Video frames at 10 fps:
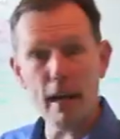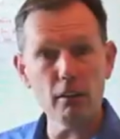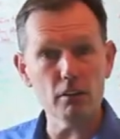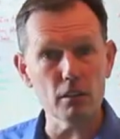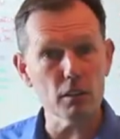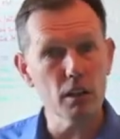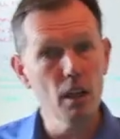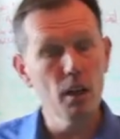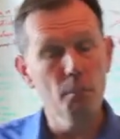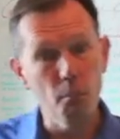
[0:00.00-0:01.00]
mountains,
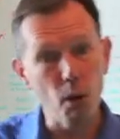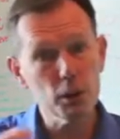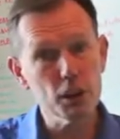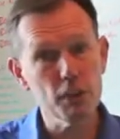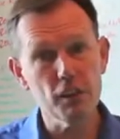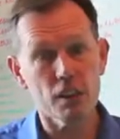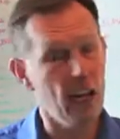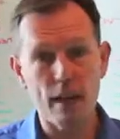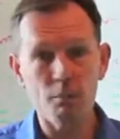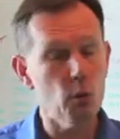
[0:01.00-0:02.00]
most of the
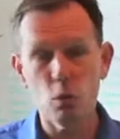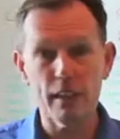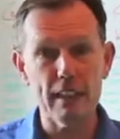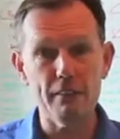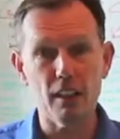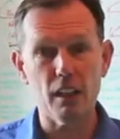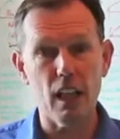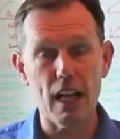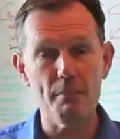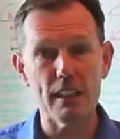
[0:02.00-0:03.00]
time we weren't even
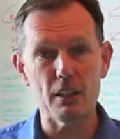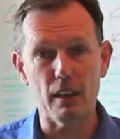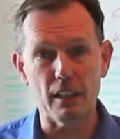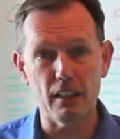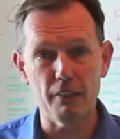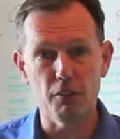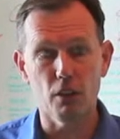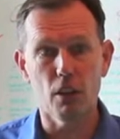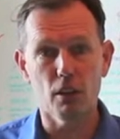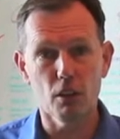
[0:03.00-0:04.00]
climbing directly
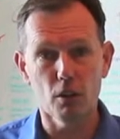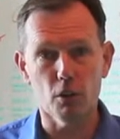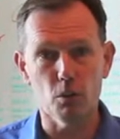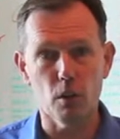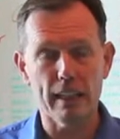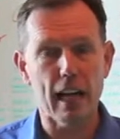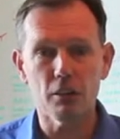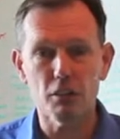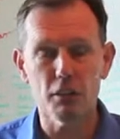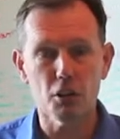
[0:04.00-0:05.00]
for our goals.
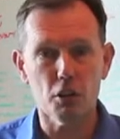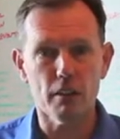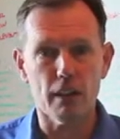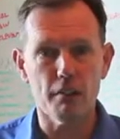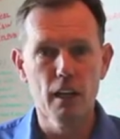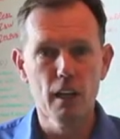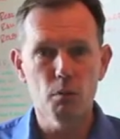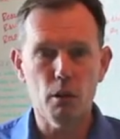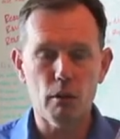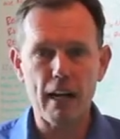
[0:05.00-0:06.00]
Counterintuitive,
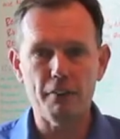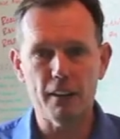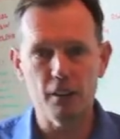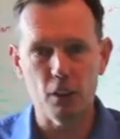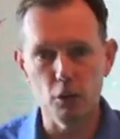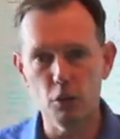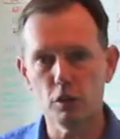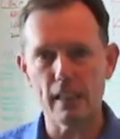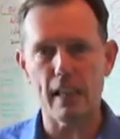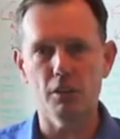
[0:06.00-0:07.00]
we were having to
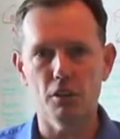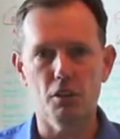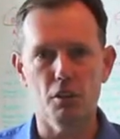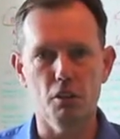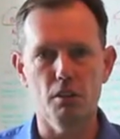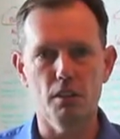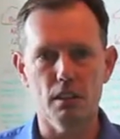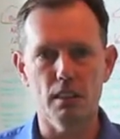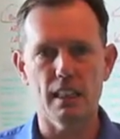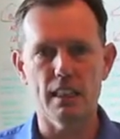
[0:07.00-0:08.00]
lose altitude
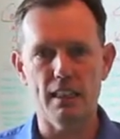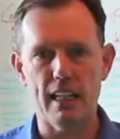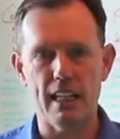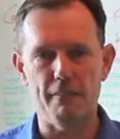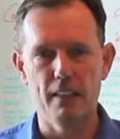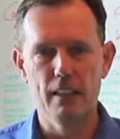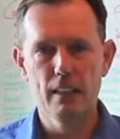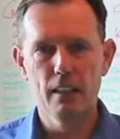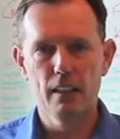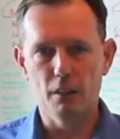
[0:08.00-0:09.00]
to stay safe.
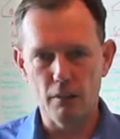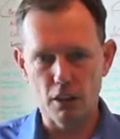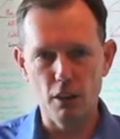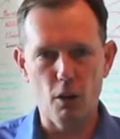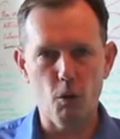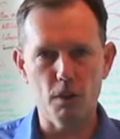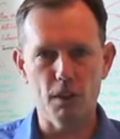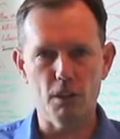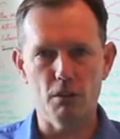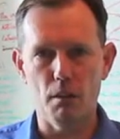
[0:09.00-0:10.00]
The result
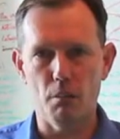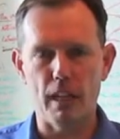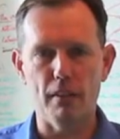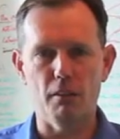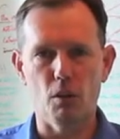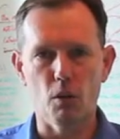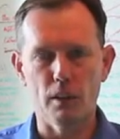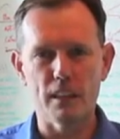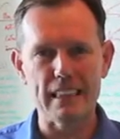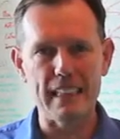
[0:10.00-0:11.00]
was we were able to have a
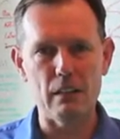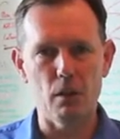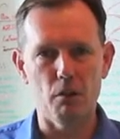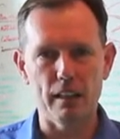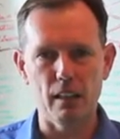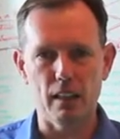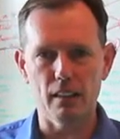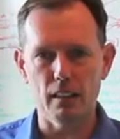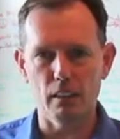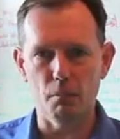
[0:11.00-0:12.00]
glorious day where we got
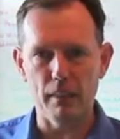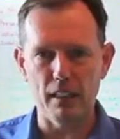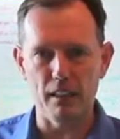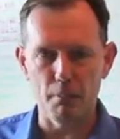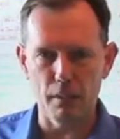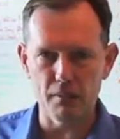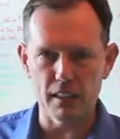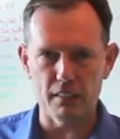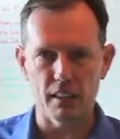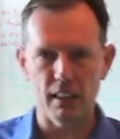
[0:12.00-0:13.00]
the little men to above
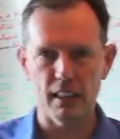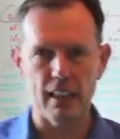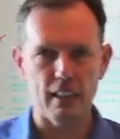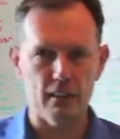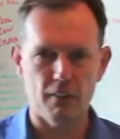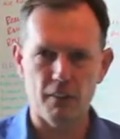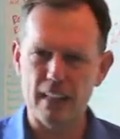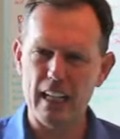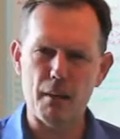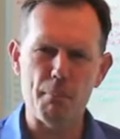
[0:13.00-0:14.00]
17,000 feet
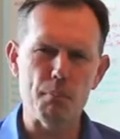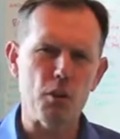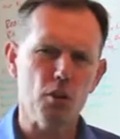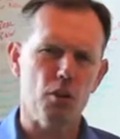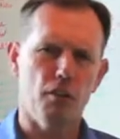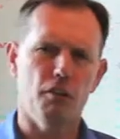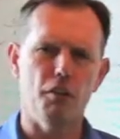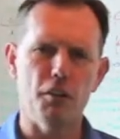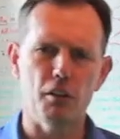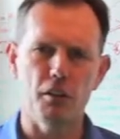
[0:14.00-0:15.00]
and had a beautiful
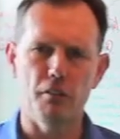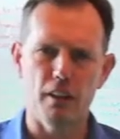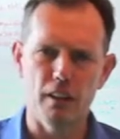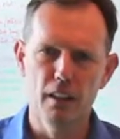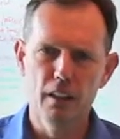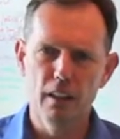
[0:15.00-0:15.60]
view of the